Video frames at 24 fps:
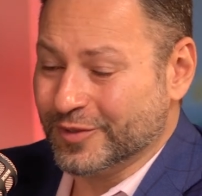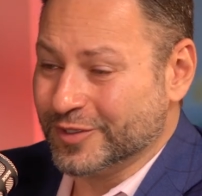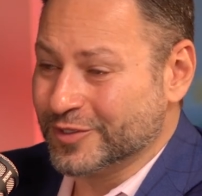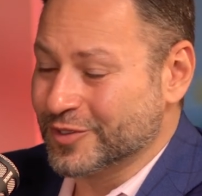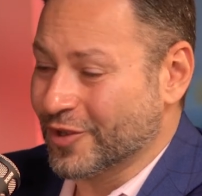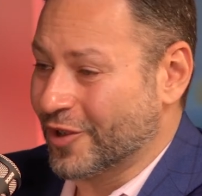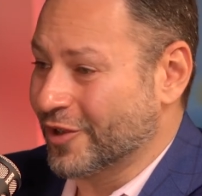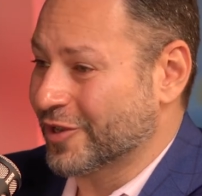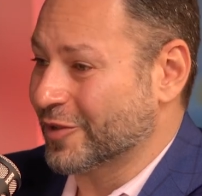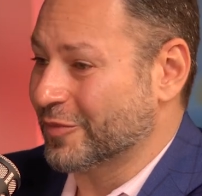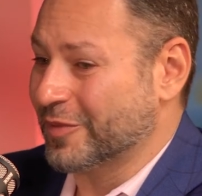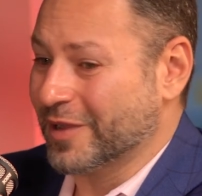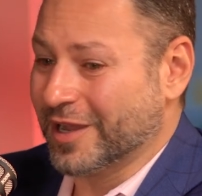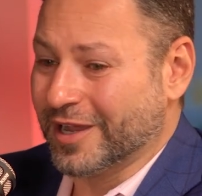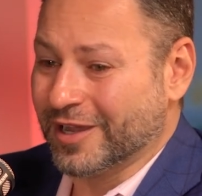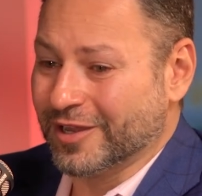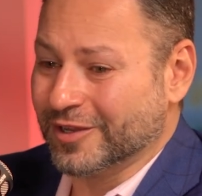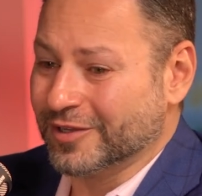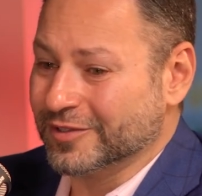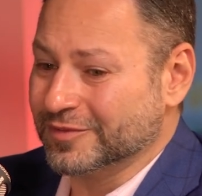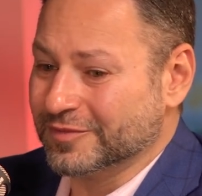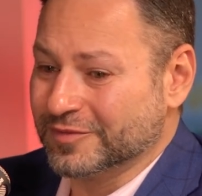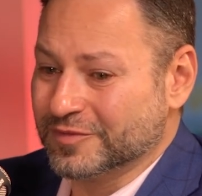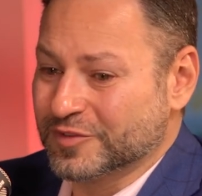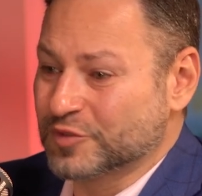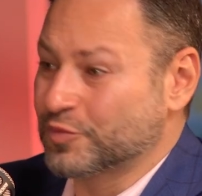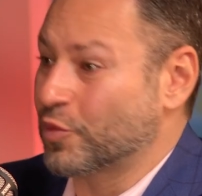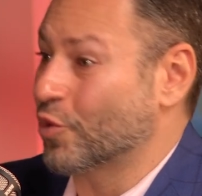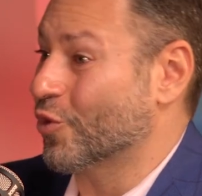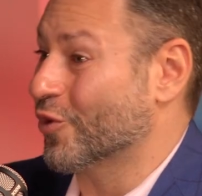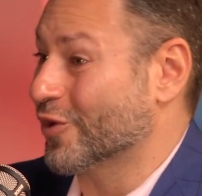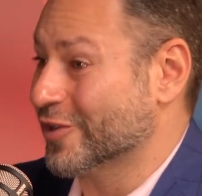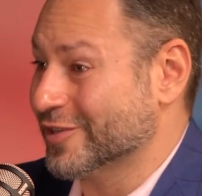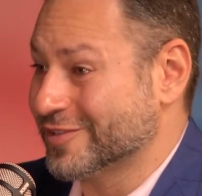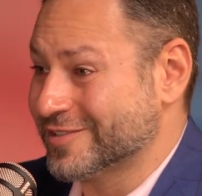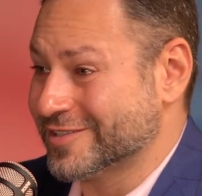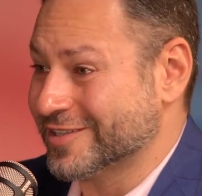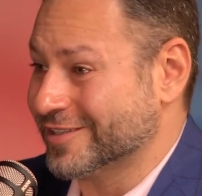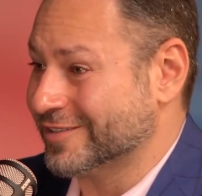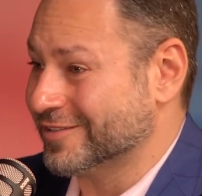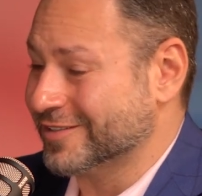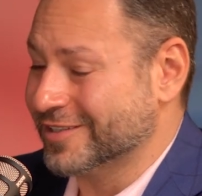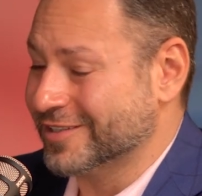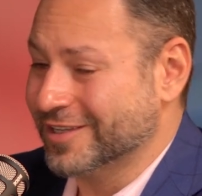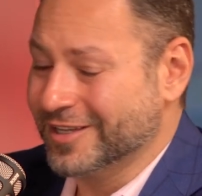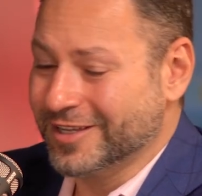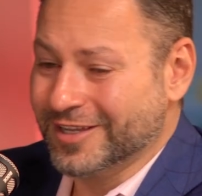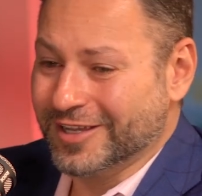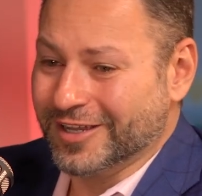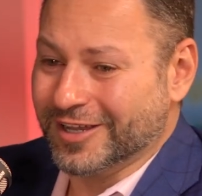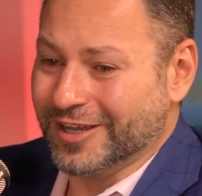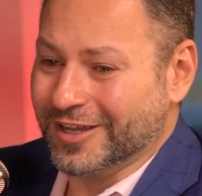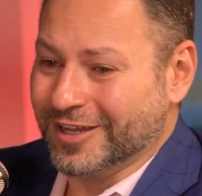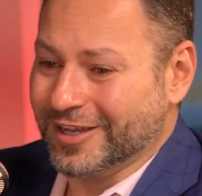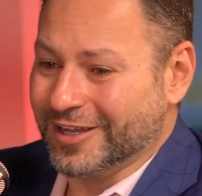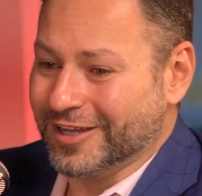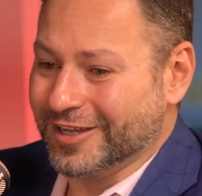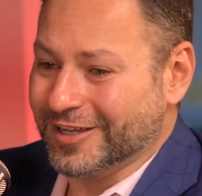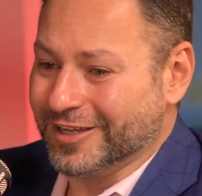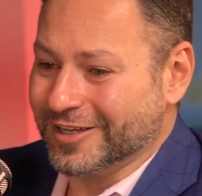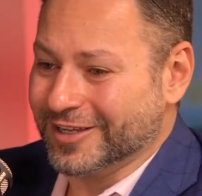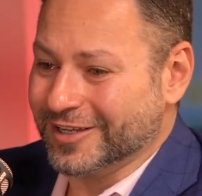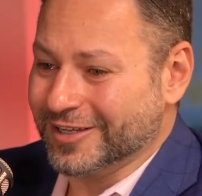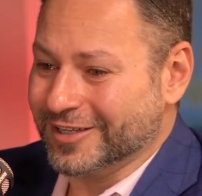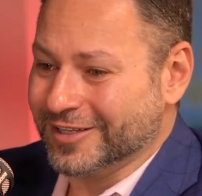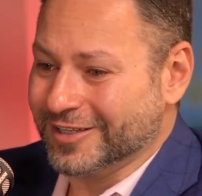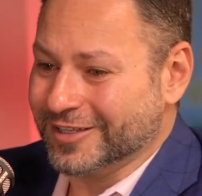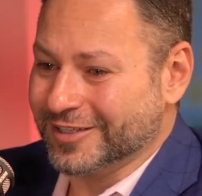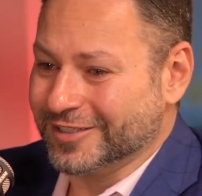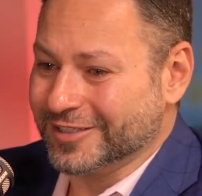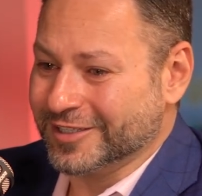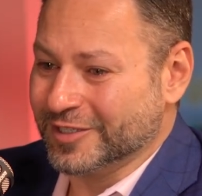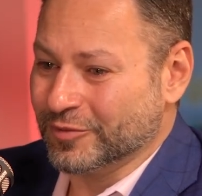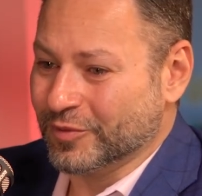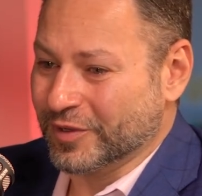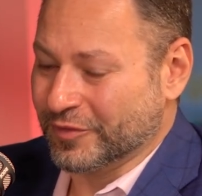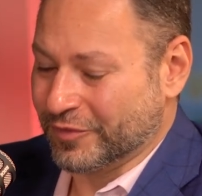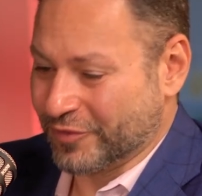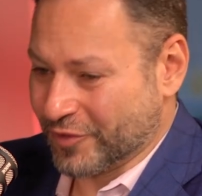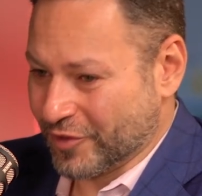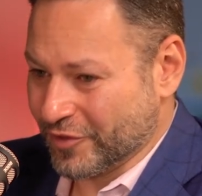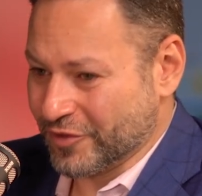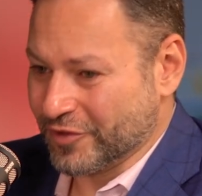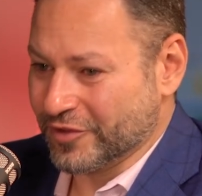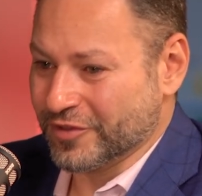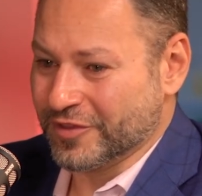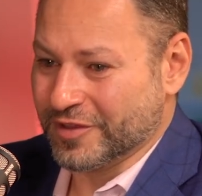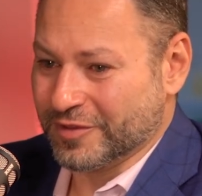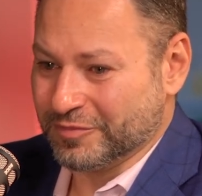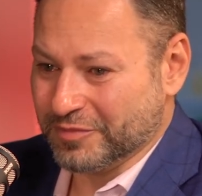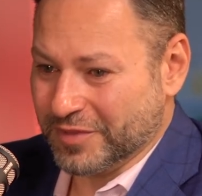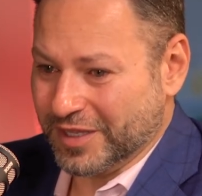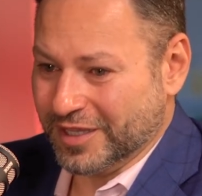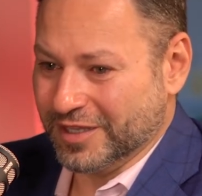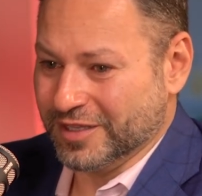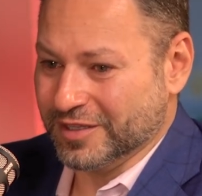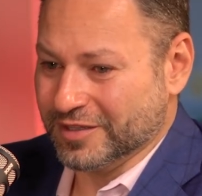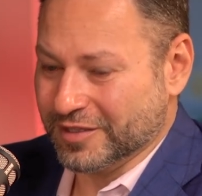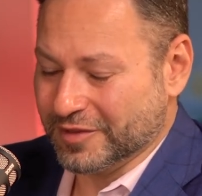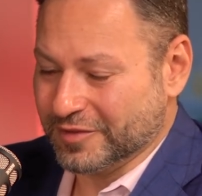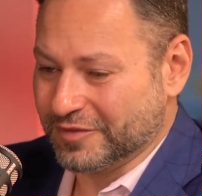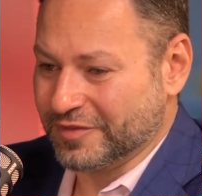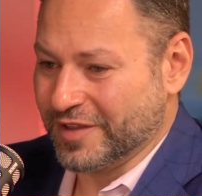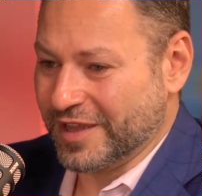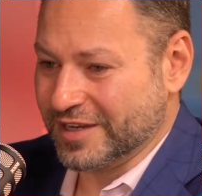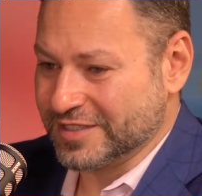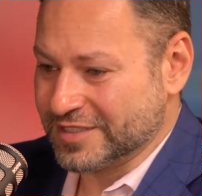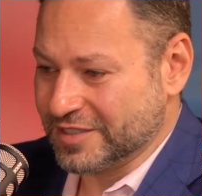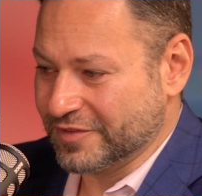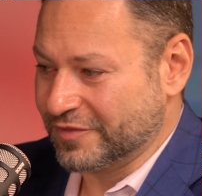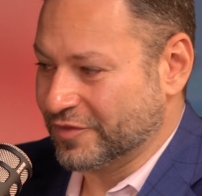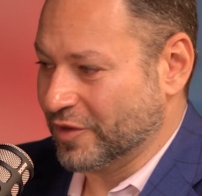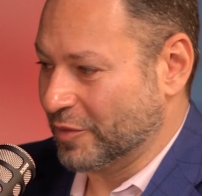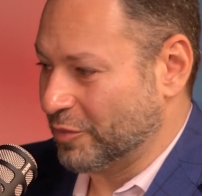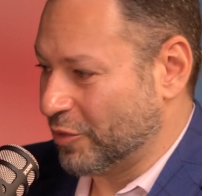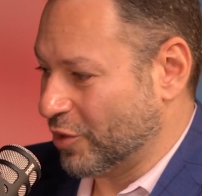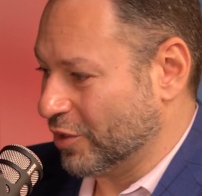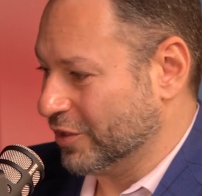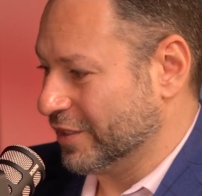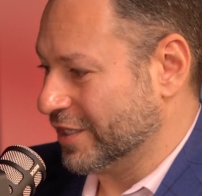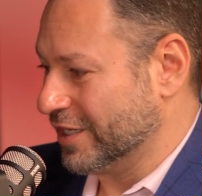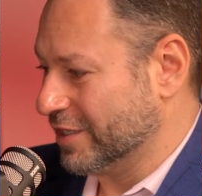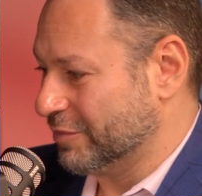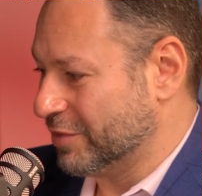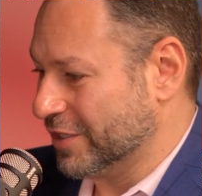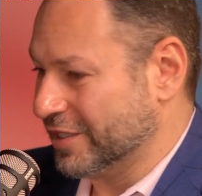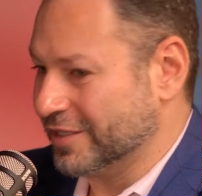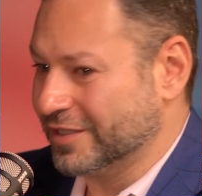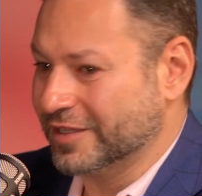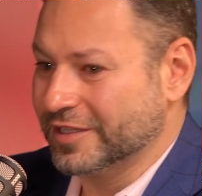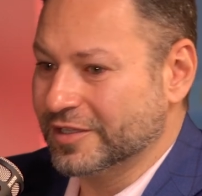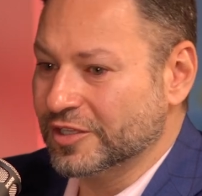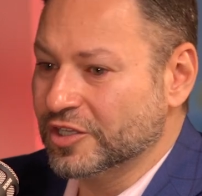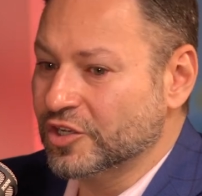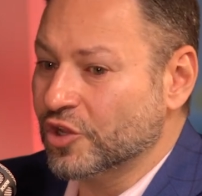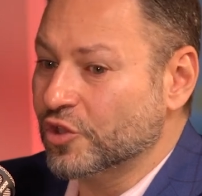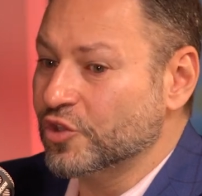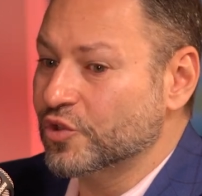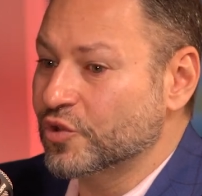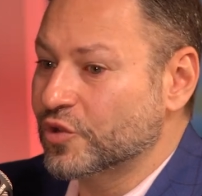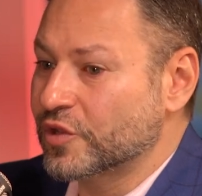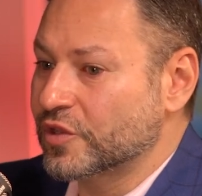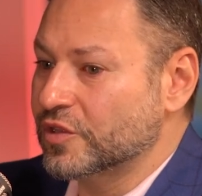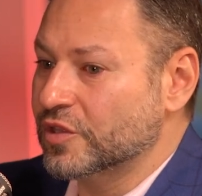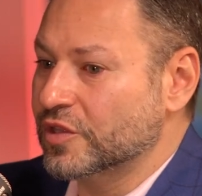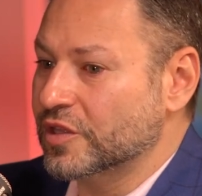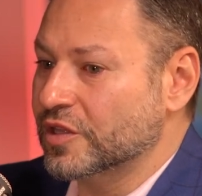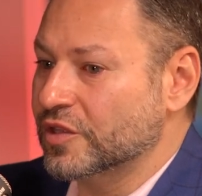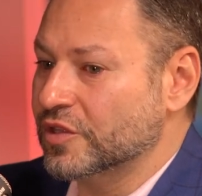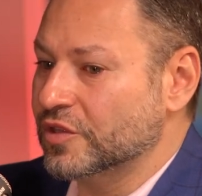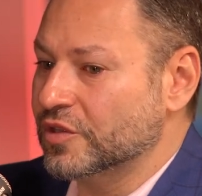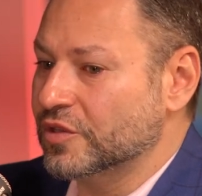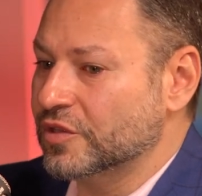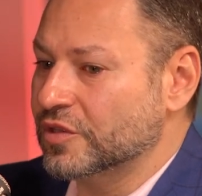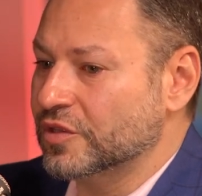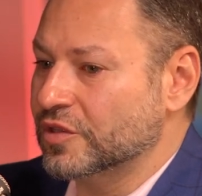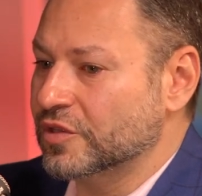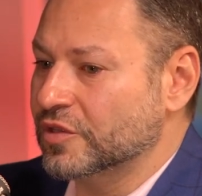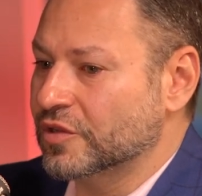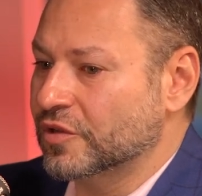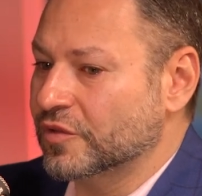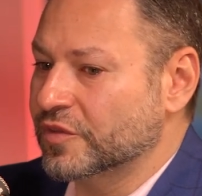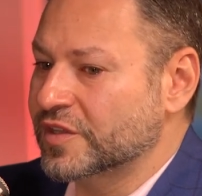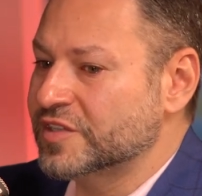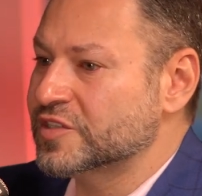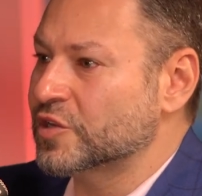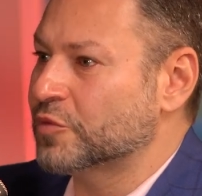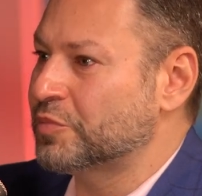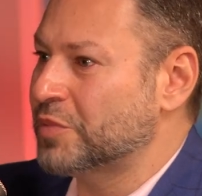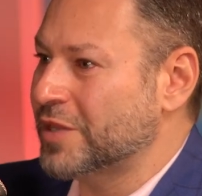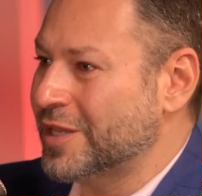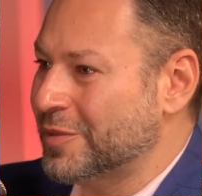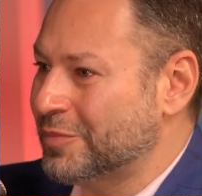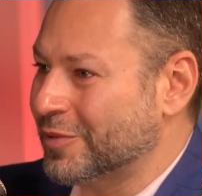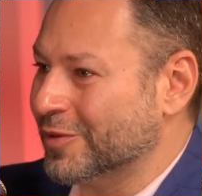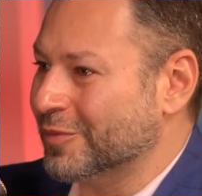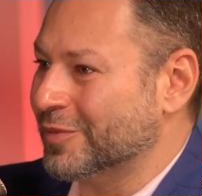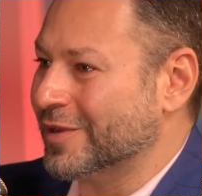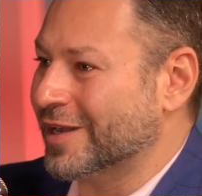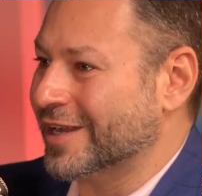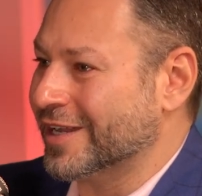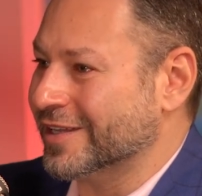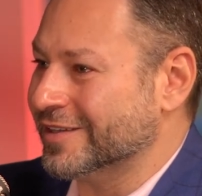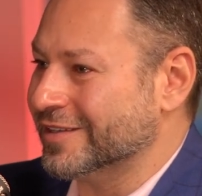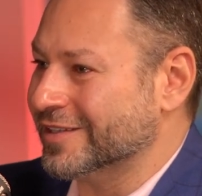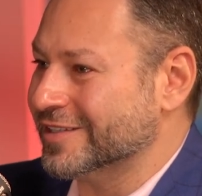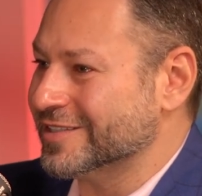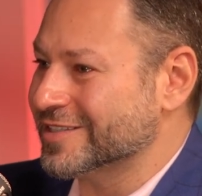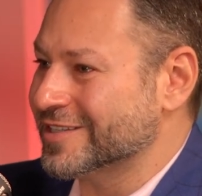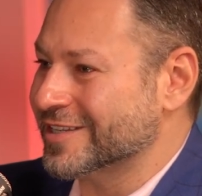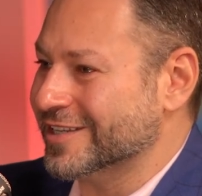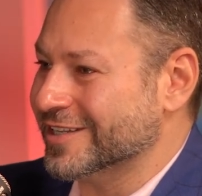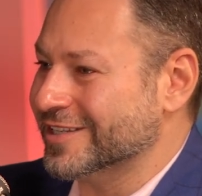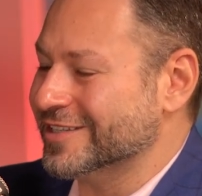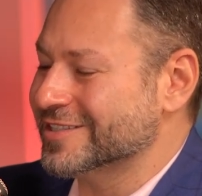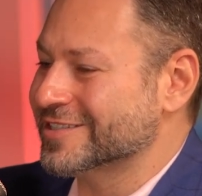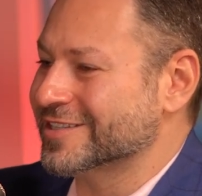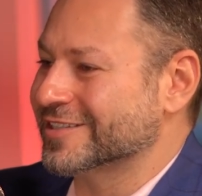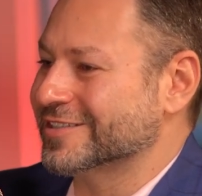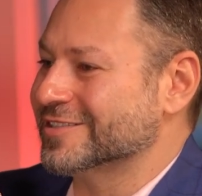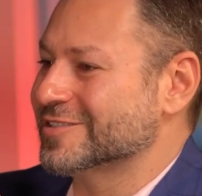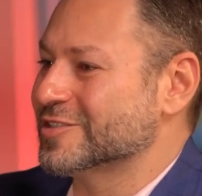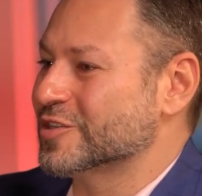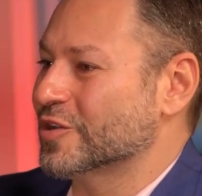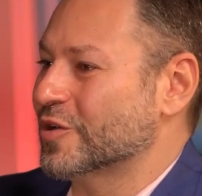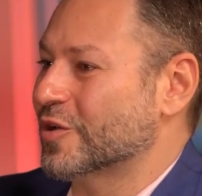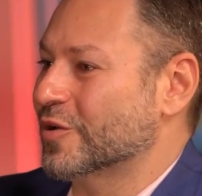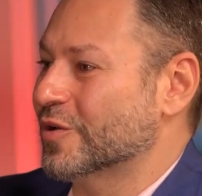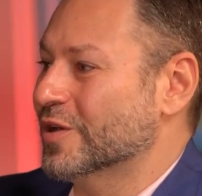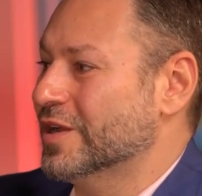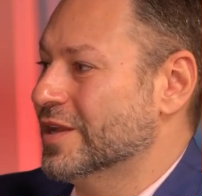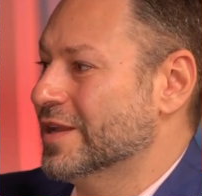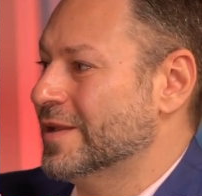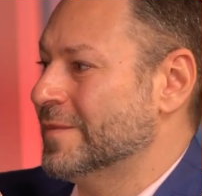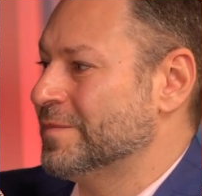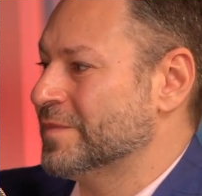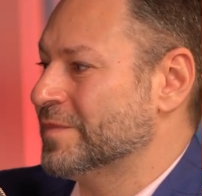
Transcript: We talk about sports, and he went further than me in the fantasy football league. But you know, these are people behind these keys, and so